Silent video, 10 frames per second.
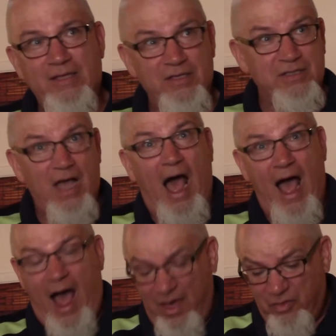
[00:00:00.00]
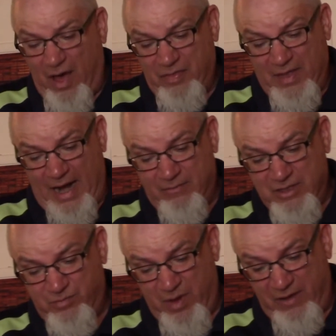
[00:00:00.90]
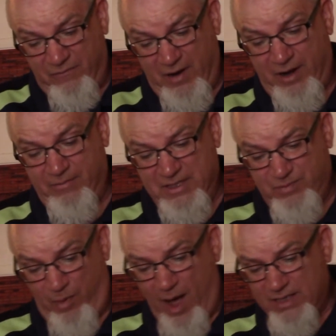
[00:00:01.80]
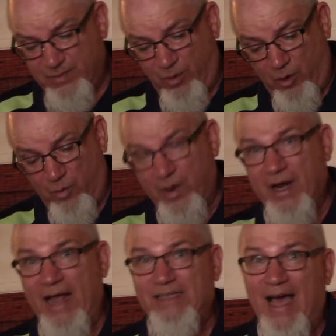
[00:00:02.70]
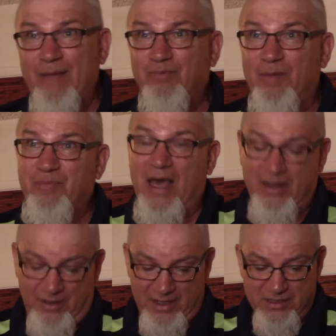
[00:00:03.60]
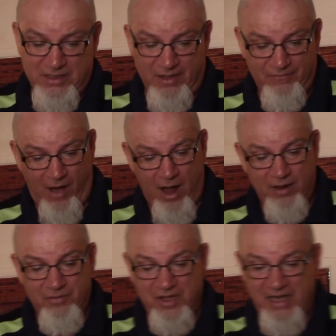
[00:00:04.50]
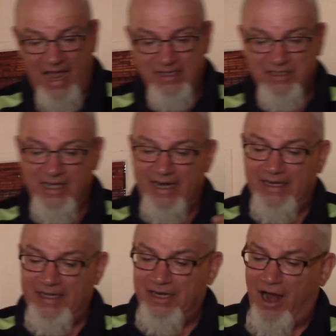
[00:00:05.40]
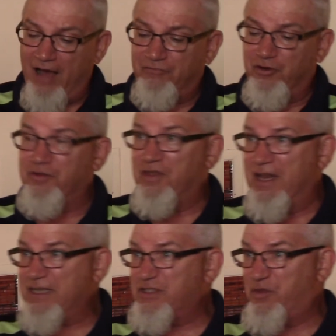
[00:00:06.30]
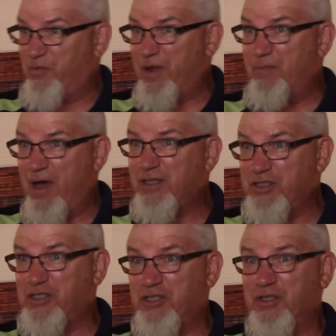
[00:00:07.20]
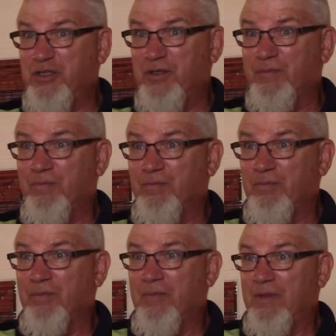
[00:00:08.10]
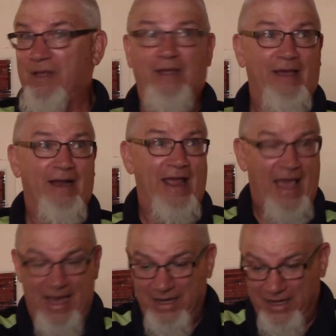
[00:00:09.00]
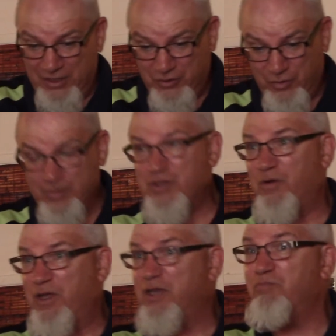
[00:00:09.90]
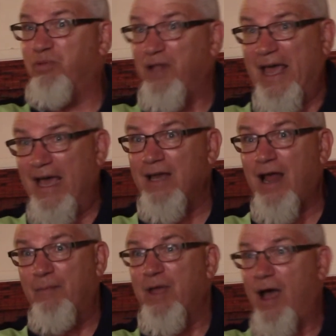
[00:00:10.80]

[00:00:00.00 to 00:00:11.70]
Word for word: he's, I, I thought that I was being very responsible when I typed up that list of all of the dates that I needed off during the next three months. And, and I handed it to him so he could plan. I mean,